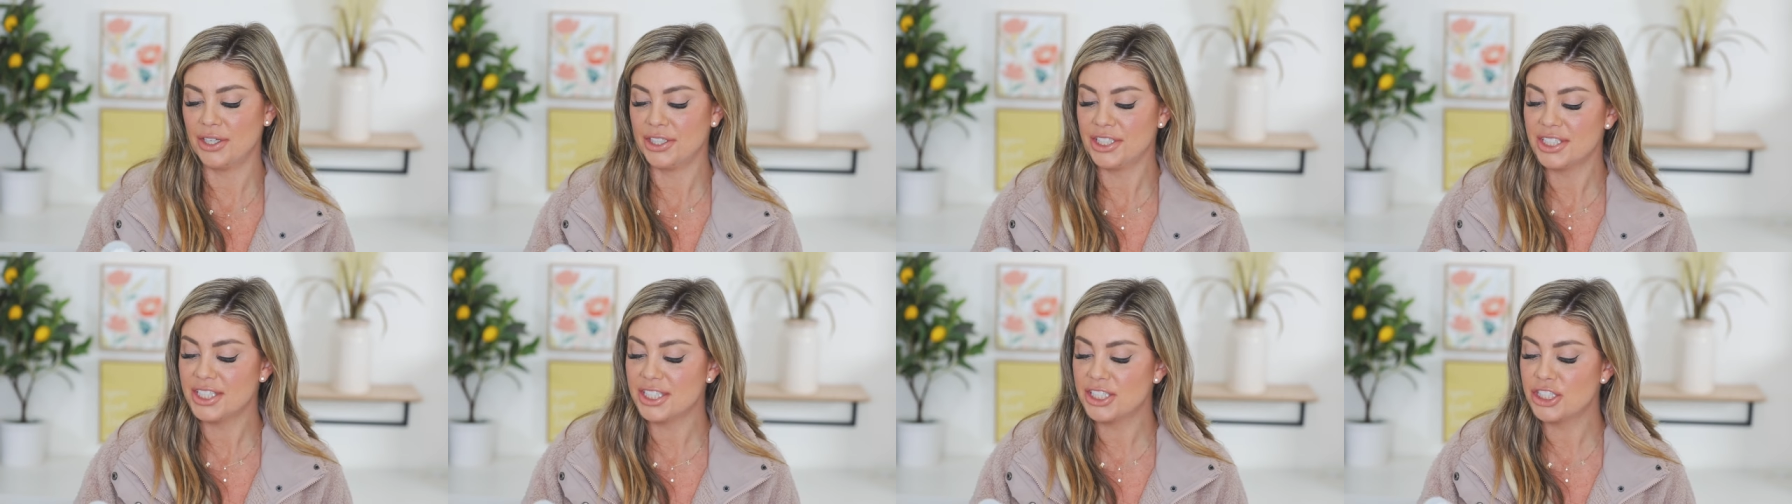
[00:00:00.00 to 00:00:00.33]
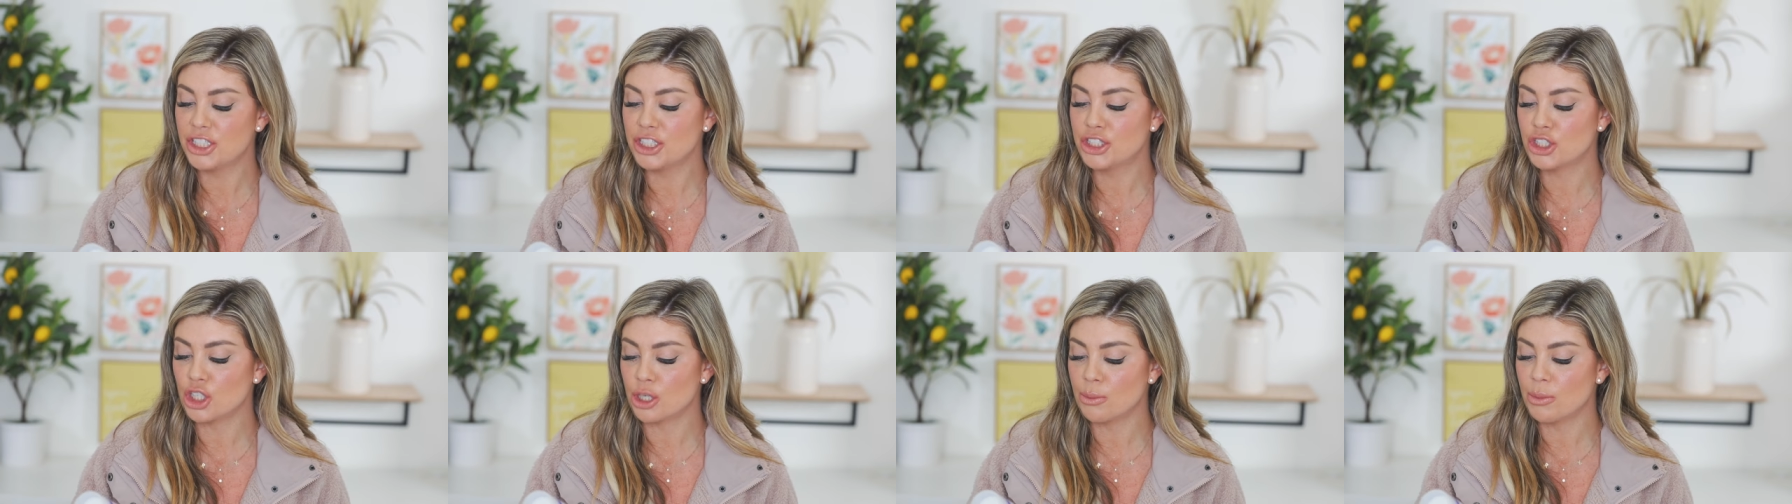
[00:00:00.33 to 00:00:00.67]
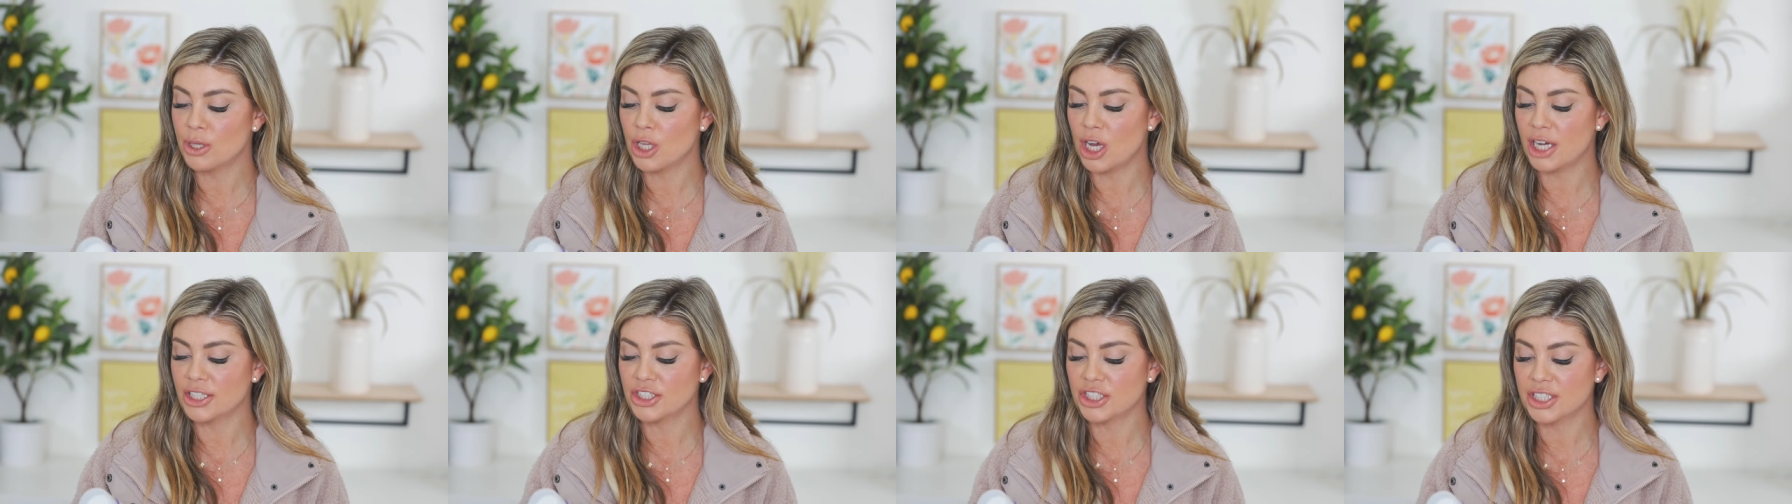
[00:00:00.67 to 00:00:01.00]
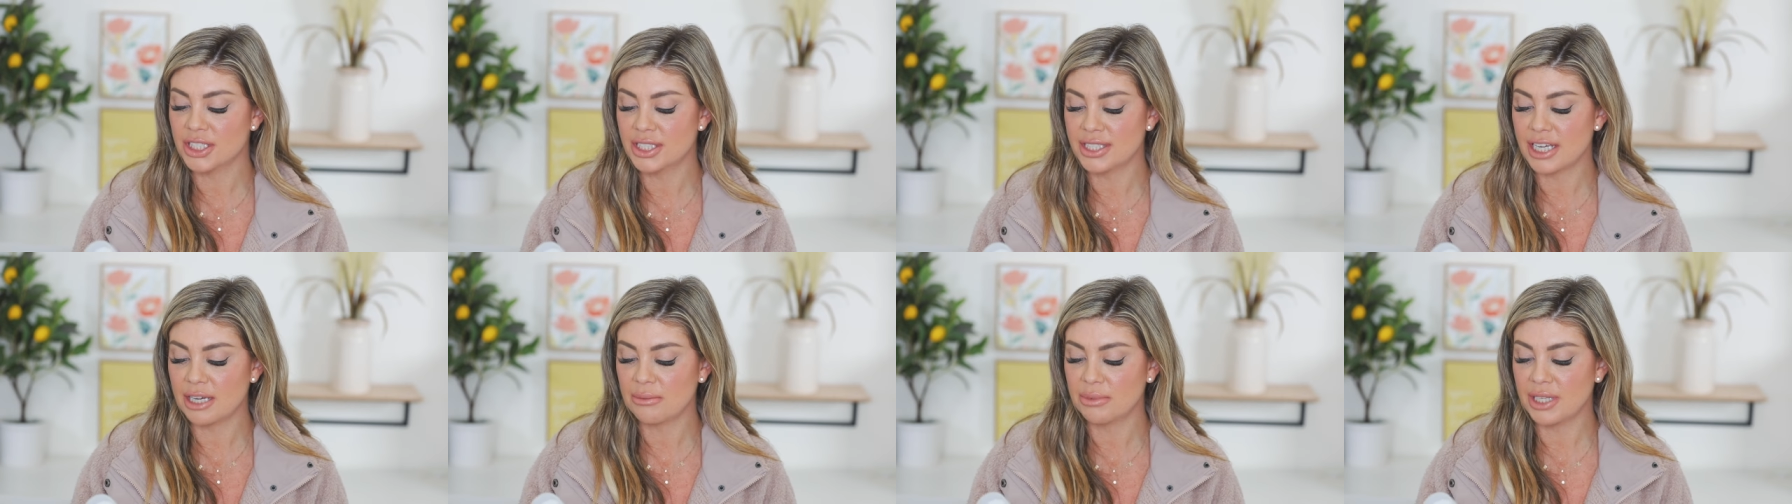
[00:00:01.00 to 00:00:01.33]
This is the Dermalogica
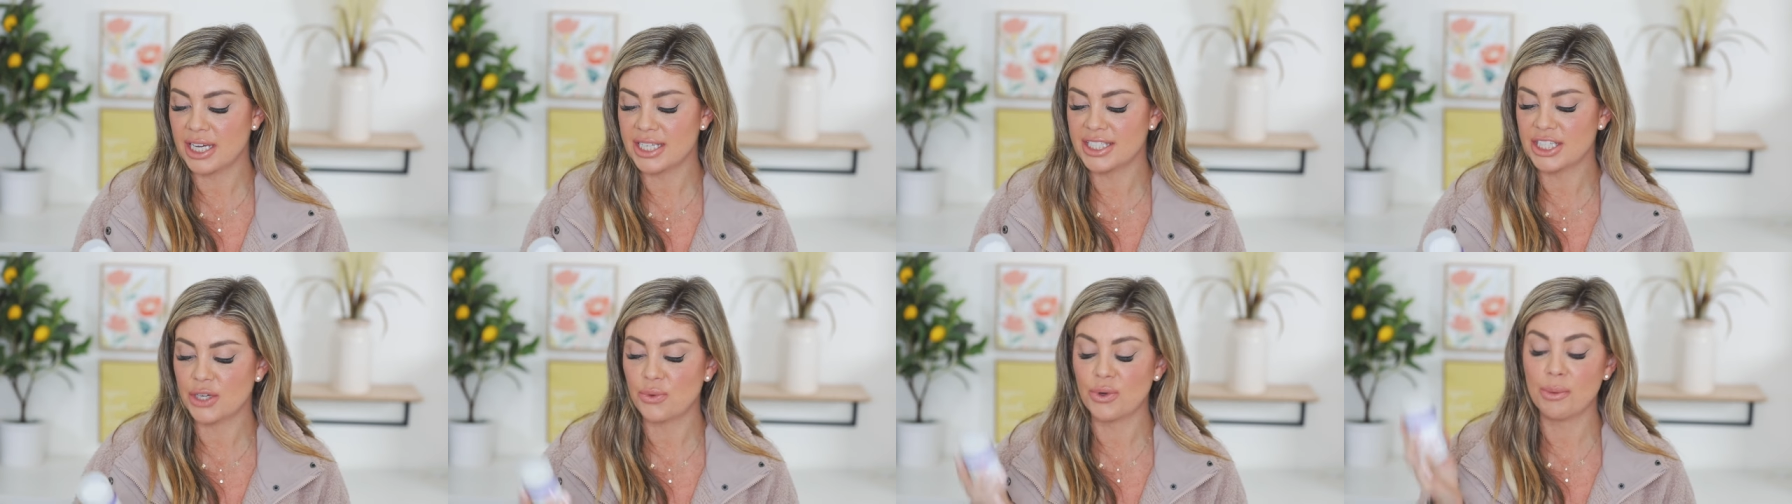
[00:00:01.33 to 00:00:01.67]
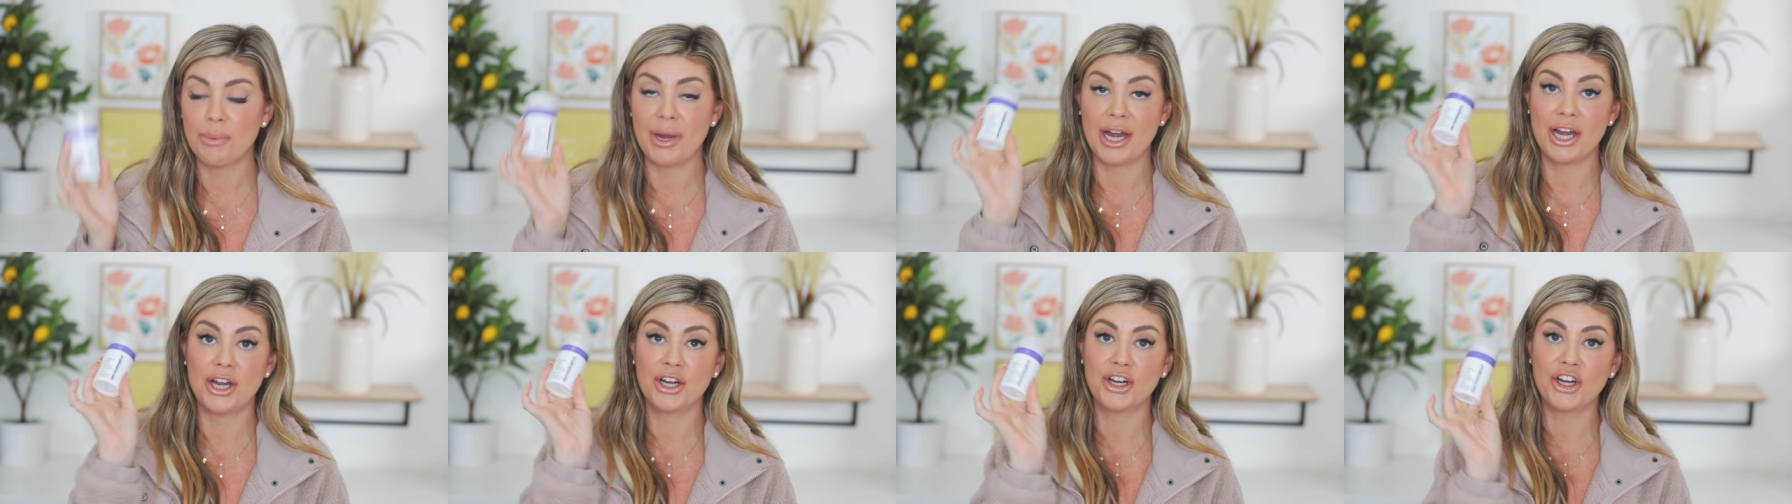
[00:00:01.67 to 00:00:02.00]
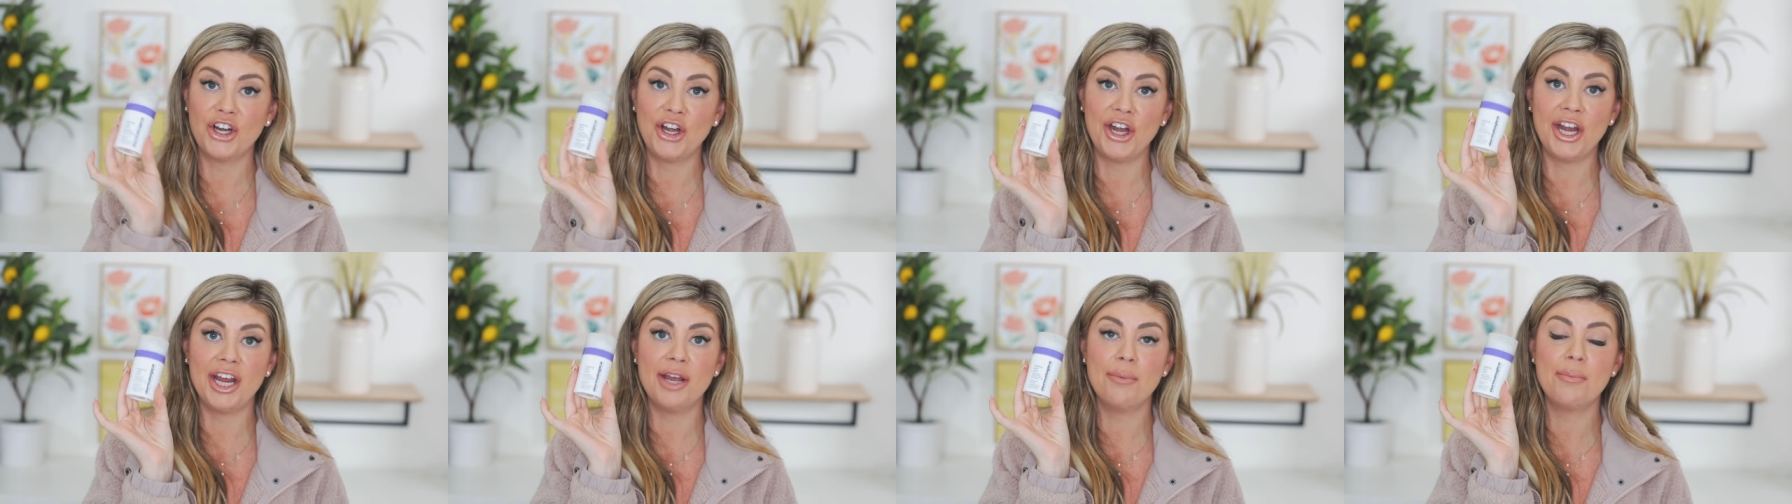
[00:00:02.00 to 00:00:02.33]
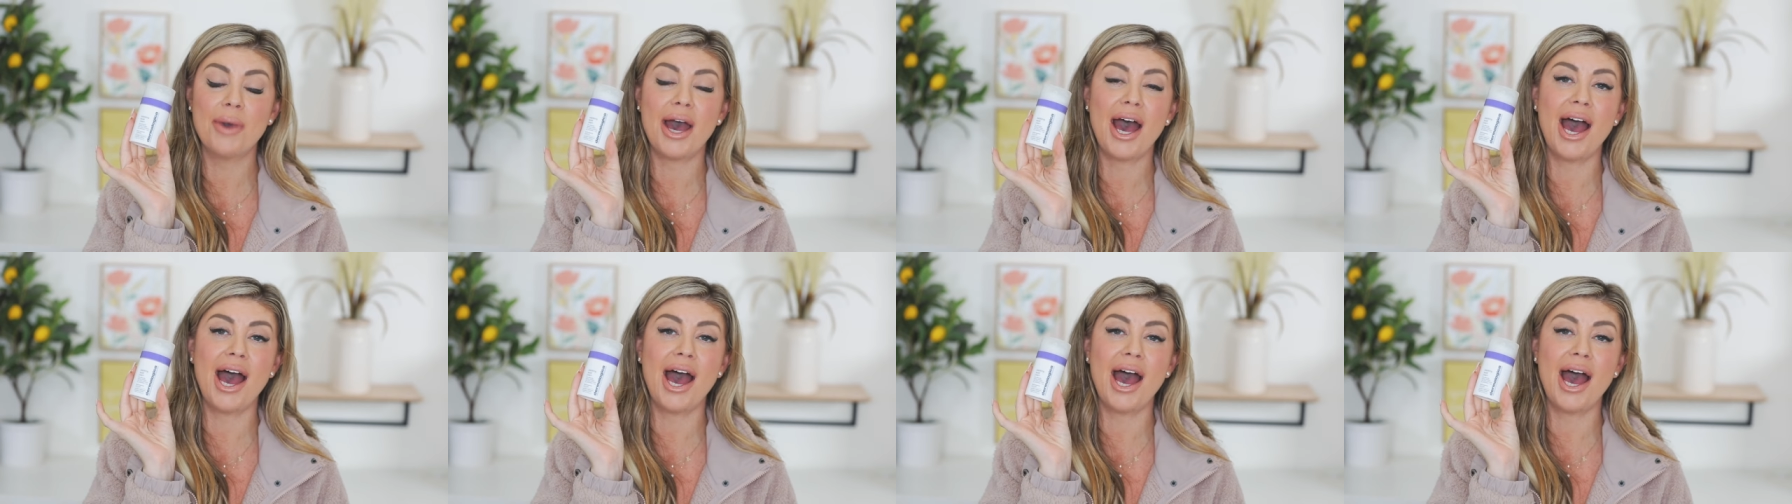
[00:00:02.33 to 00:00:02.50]
Stabilizing Repair Cream.